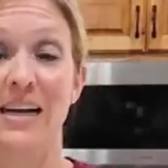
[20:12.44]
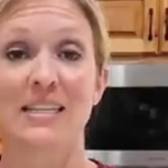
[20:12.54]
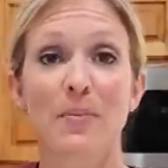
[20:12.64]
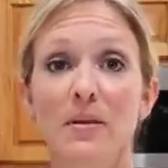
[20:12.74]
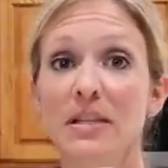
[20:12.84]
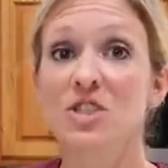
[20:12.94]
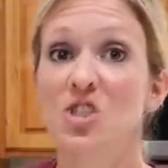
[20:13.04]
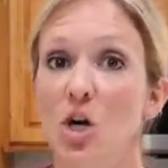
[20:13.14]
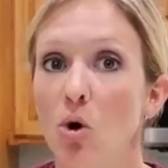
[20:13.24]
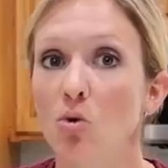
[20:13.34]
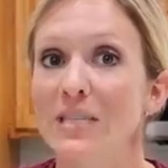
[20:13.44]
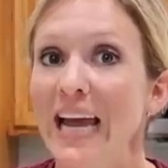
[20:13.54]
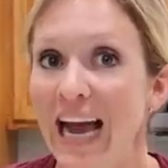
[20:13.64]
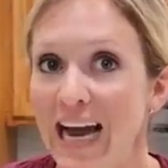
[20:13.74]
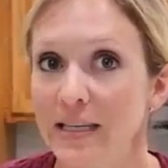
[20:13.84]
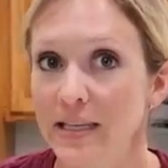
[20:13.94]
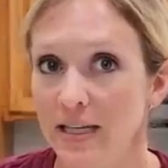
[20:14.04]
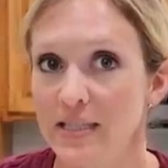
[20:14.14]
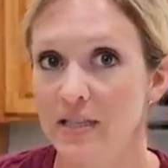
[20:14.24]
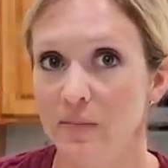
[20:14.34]
I typically don't add
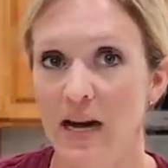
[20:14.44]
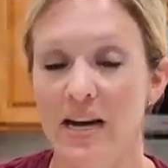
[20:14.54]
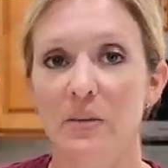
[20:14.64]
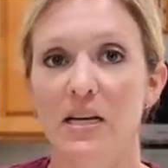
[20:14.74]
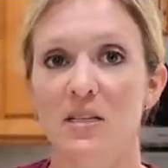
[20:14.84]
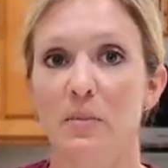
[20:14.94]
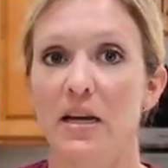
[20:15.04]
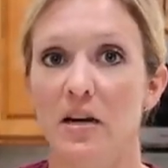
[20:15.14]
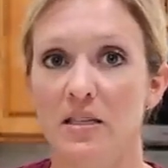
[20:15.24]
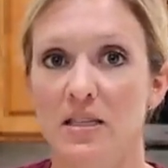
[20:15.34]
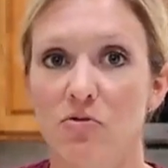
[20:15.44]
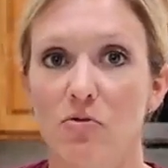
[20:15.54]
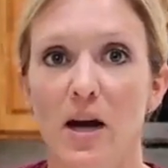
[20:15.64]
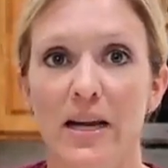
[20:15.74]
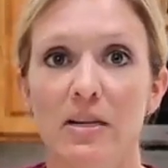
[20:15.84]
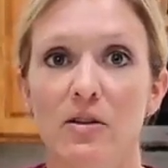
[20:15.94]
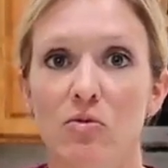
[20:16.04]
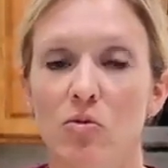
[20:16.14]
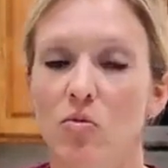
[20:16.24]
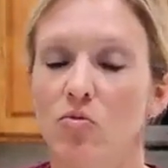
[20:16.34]
nuts to mine because my youngest son Ryan
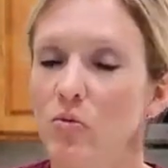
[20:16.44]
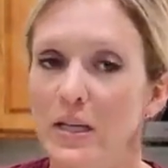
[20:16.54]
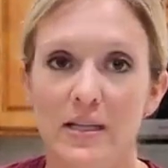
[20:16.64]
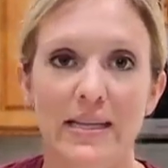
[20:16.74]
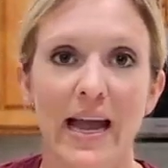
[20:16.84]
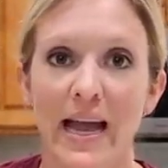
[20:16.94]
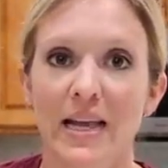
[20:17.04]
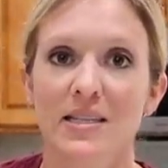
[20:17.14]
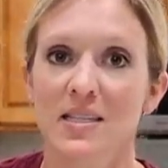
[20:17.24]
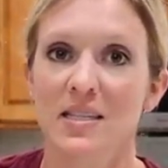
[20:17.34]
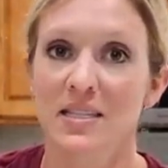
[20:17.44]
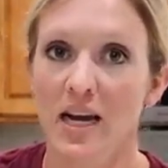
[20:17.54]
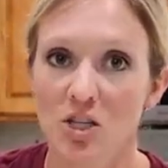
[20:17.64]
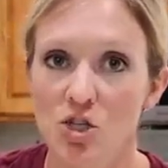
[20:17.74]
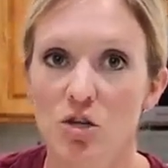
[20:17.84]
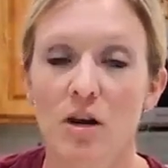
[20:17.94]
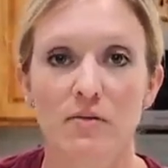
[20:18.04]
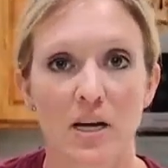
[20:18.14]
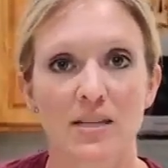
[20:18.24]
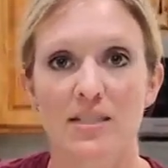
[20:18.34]
really hates the texture
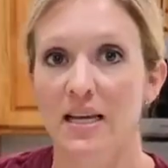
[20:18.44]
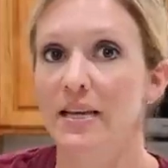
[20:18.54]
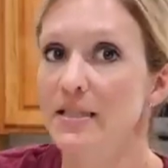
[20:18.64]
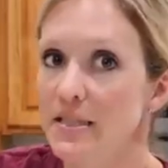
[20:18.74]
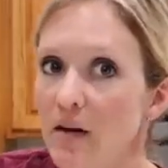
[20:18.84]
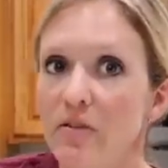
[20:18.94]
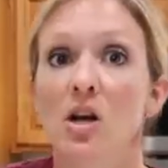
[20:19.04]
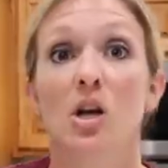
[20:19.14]
of nuts in stuff.